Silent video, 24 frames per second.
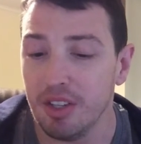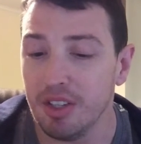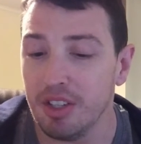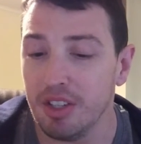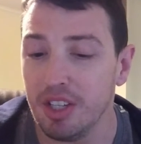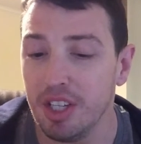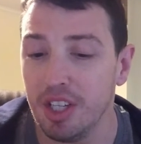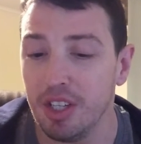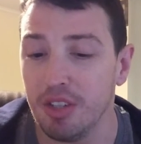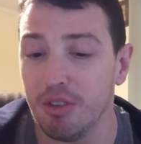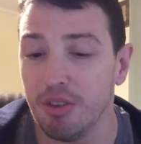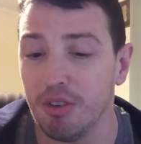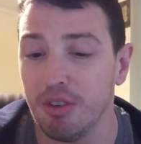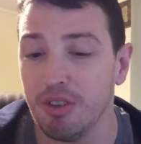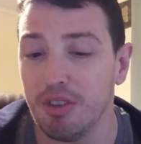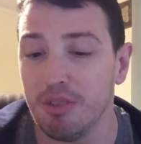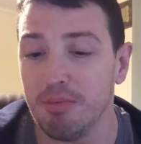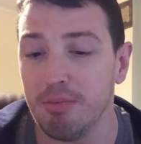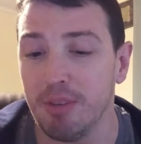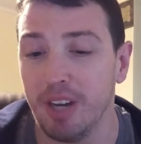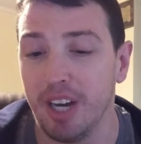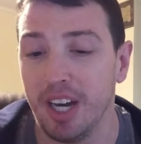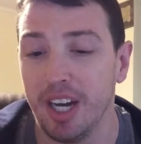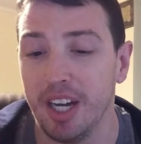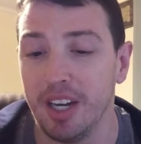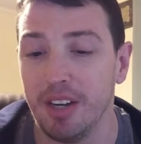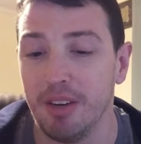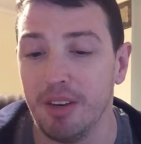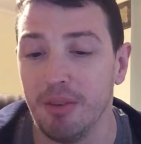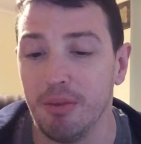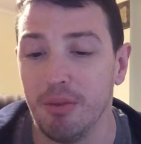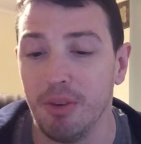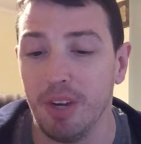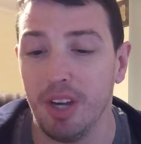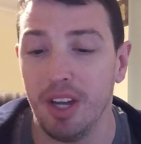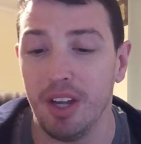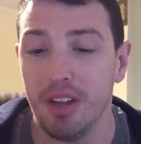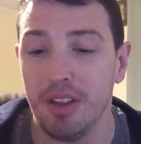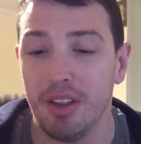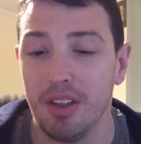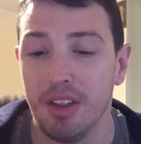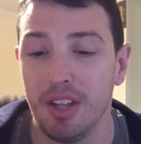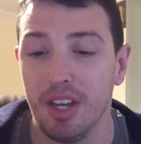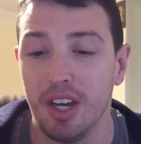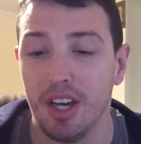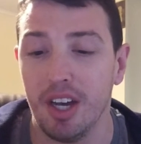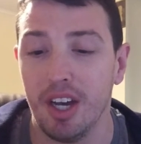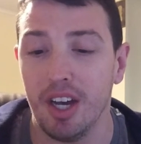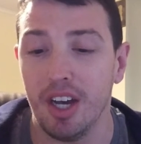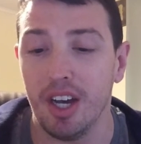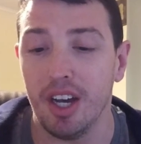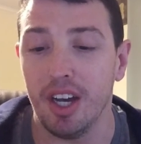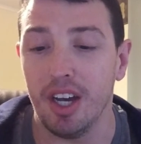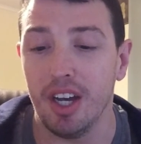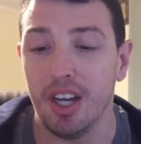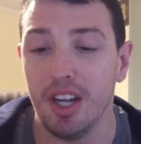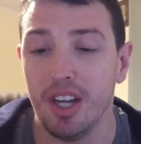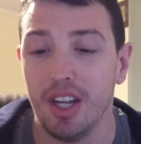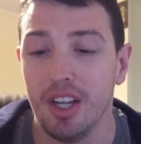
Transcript: Teacher responded with, yeah,